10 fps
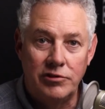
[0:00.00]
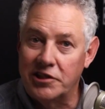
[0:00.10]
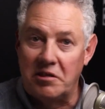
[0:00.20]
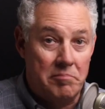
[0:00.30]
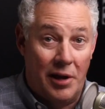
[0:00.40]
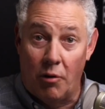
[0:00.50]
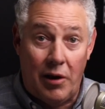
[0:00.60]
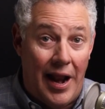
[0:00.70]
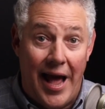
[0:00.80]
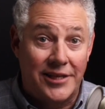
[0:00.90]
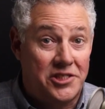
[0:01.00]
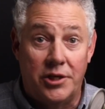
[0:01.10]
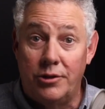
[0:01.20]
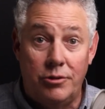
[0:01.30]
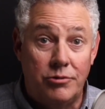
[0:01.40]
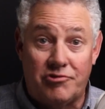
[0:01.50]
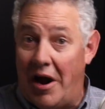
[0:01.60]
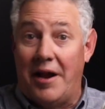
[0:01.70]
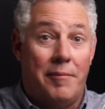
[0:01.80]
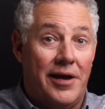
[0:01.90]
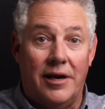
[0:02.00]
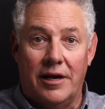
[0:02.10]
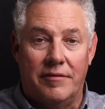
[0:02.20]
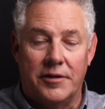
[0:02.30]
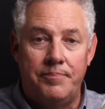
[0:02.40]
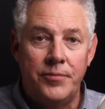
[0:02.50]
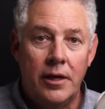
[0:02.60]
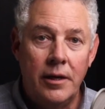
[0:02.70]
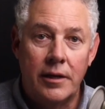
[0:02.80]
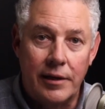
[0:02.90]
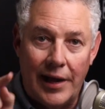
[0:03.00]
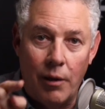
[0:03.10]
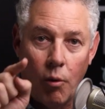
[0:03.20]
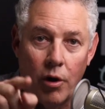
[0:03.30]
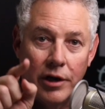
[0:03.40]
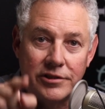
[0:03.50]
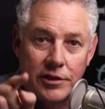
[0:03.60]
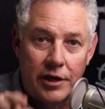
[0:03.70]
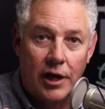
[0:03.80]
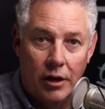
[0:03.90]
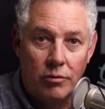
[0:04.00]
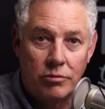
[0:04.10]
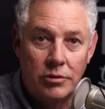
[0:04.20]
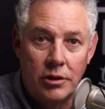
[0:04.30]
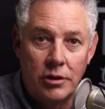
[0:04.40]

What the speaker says: just a middle-class dude trying to make a living. They want us to know